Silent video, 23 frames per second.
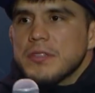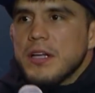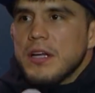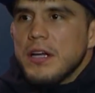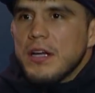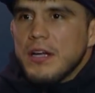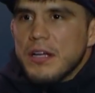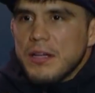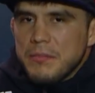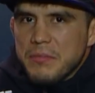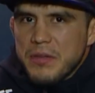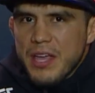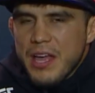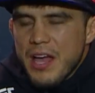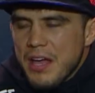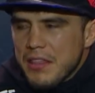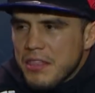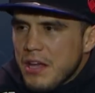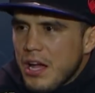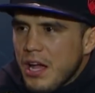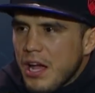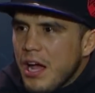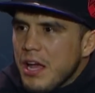
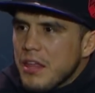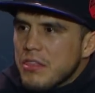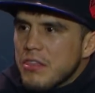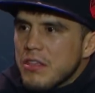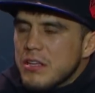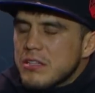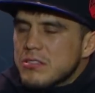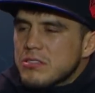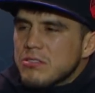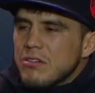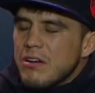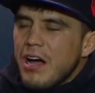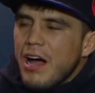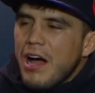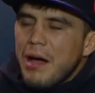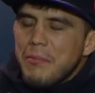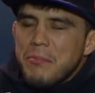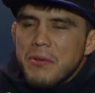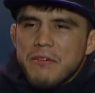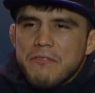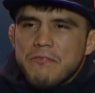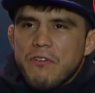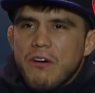I think so.
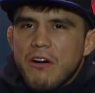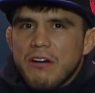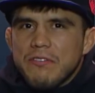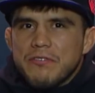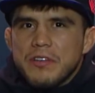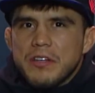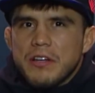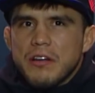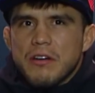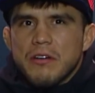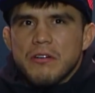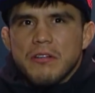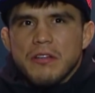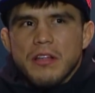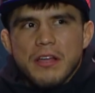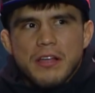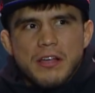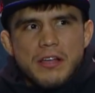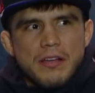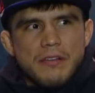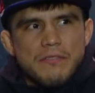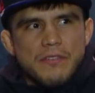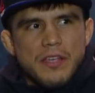I'm evolving, Ariel.
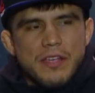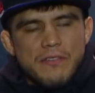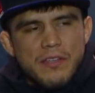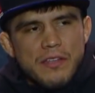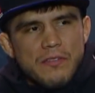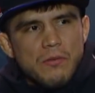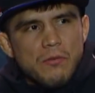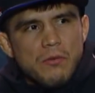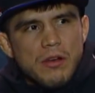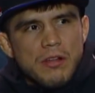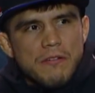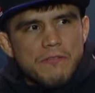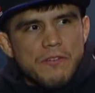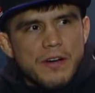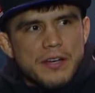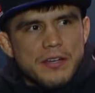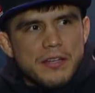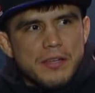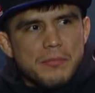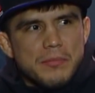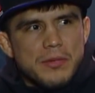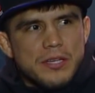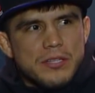Like, even when I
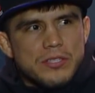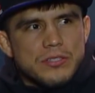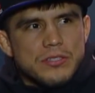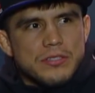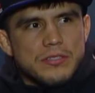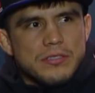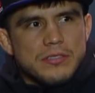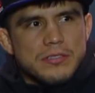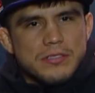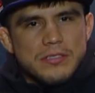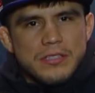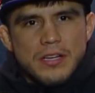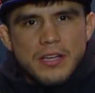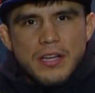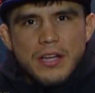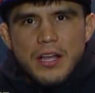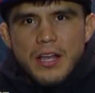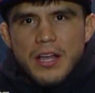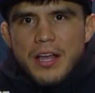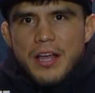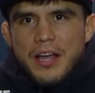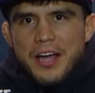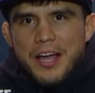fought Demetrious,
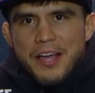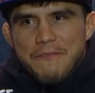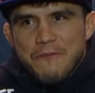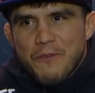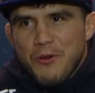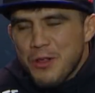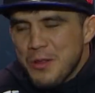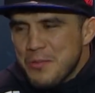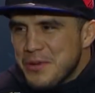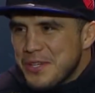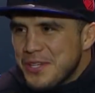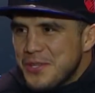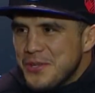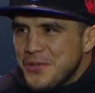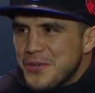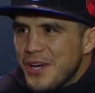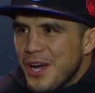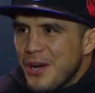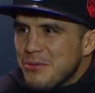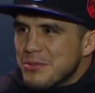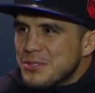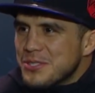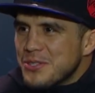I
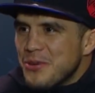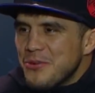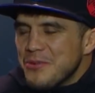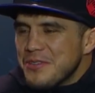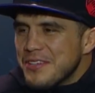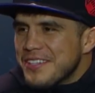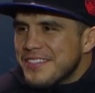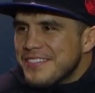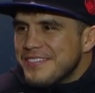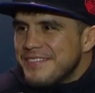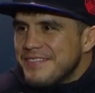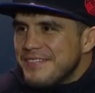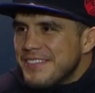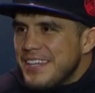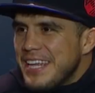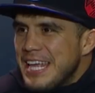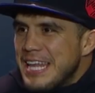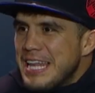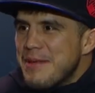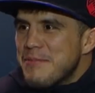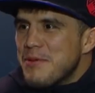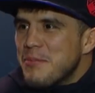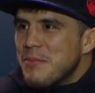was only
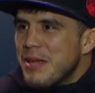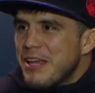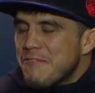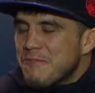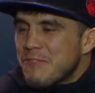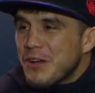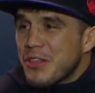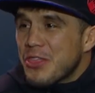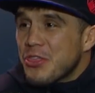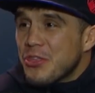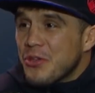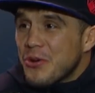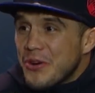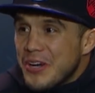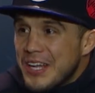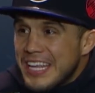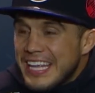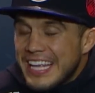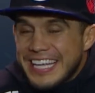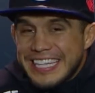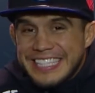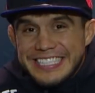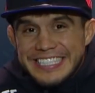in MMA for
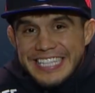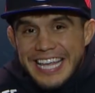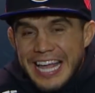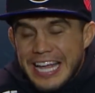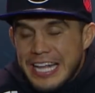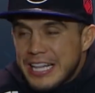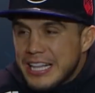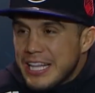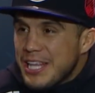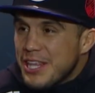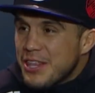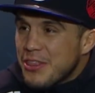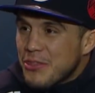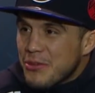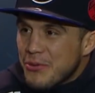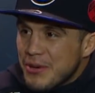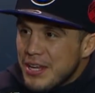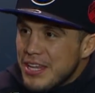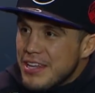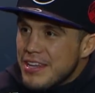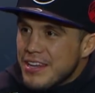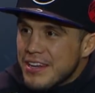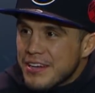exactly
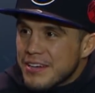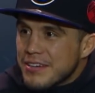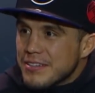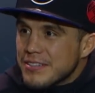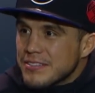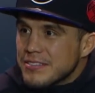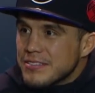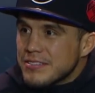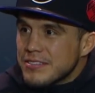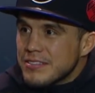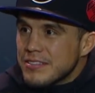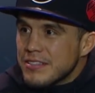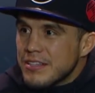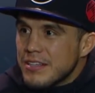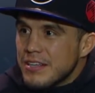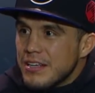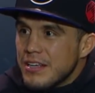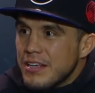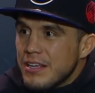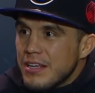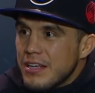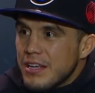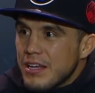three years.
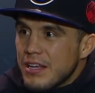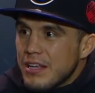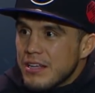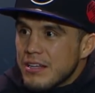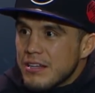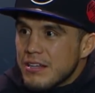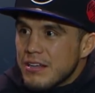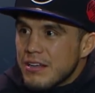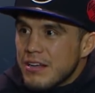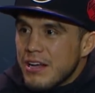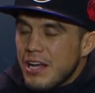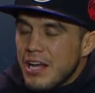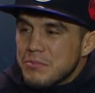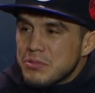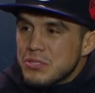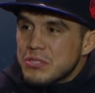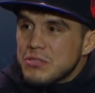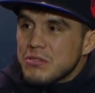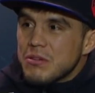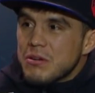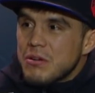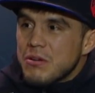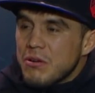And I'm
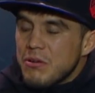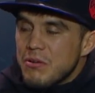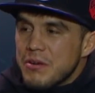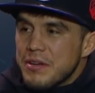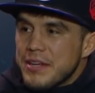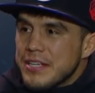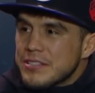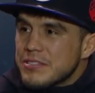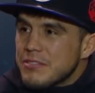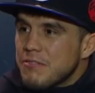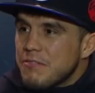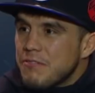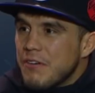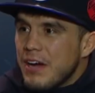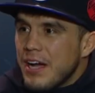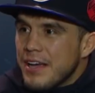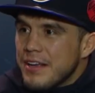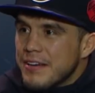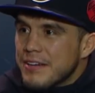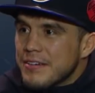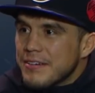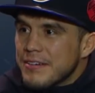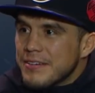still growing as a
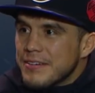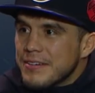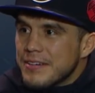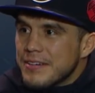fighter.